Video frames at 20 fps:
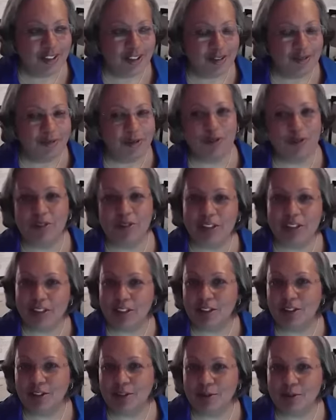which really
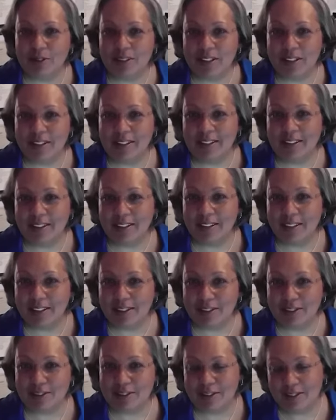includes anything
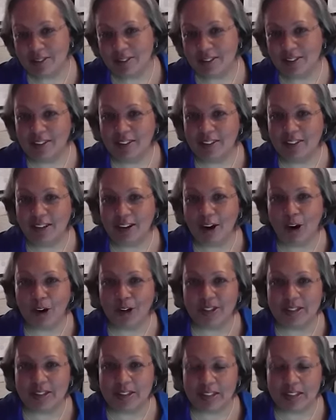that's
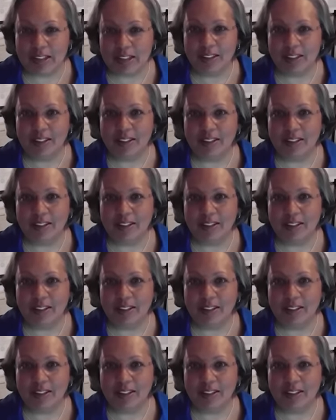artsy.